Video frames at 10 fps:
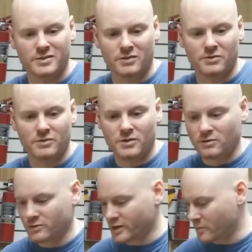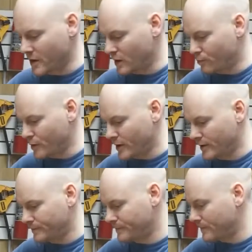So we'll start making it
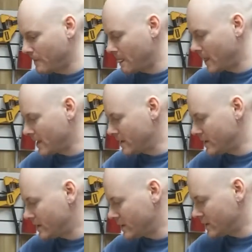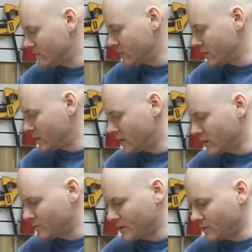pretty, and then we'll get it
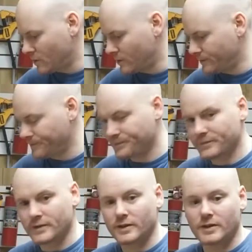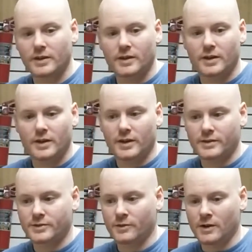hung up on the wall.
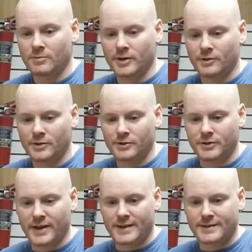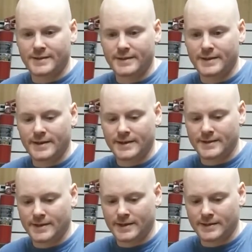So I'm going to go ahead and do that,
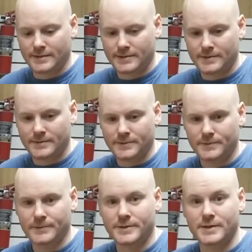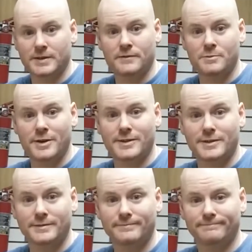and we'll see you in a few
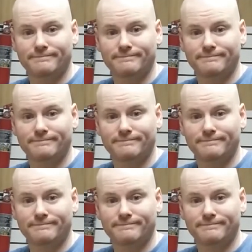minutes.